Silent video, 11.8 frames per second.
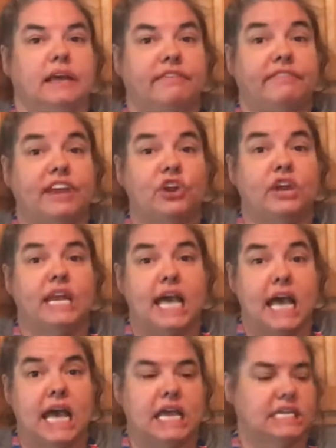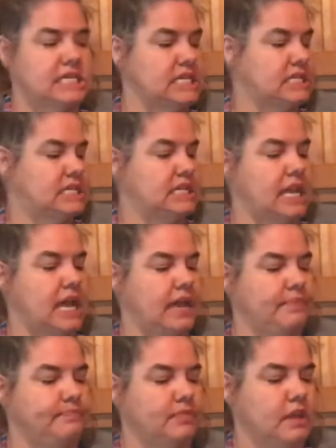Fahrenheit
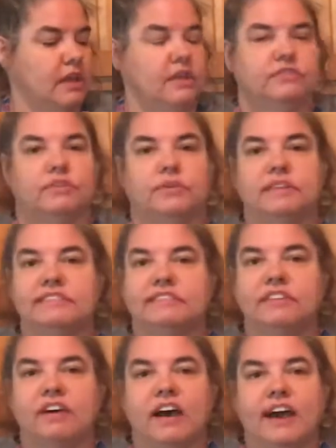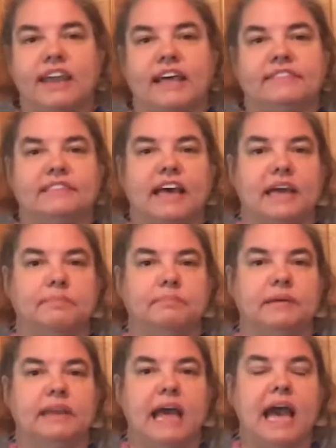today. So it's still hot outside,
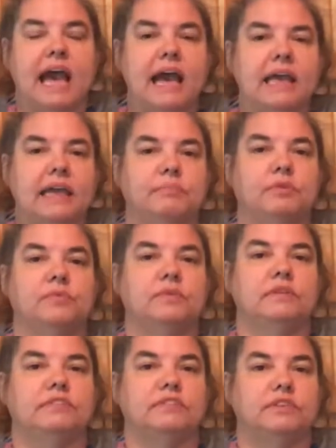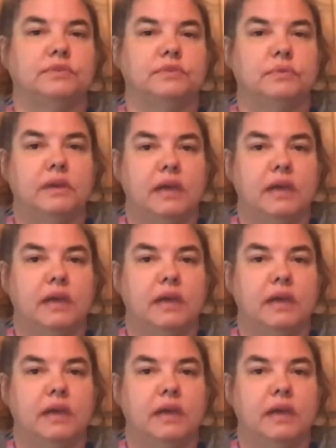but I am going to